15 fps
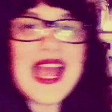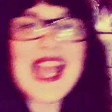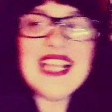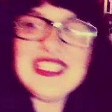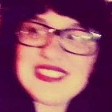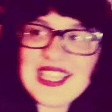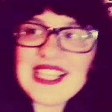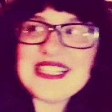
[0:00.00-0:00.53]

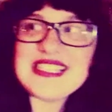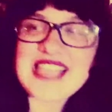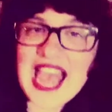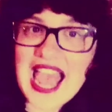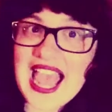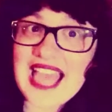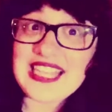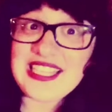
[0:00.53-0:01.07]
it's like
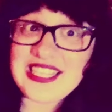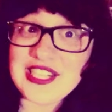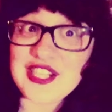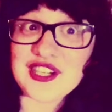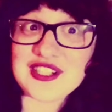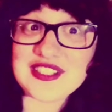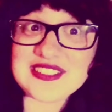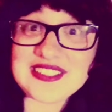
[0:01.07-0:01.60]
10
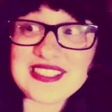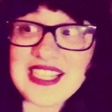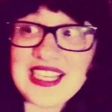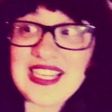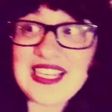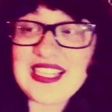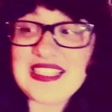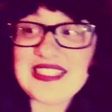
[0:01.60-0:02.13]
years
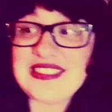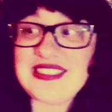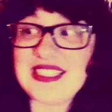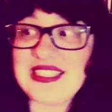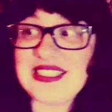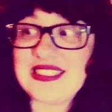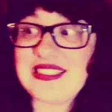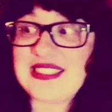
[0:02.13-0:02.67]

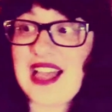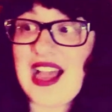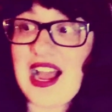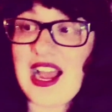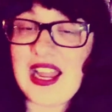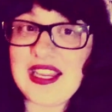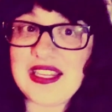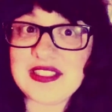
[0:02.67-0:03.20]
since
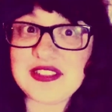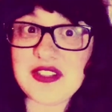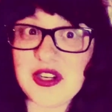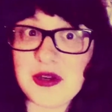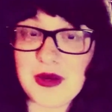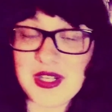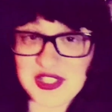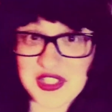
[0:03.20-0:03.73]
I
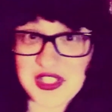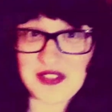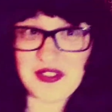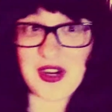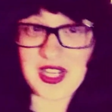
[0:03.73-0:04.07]
started watching General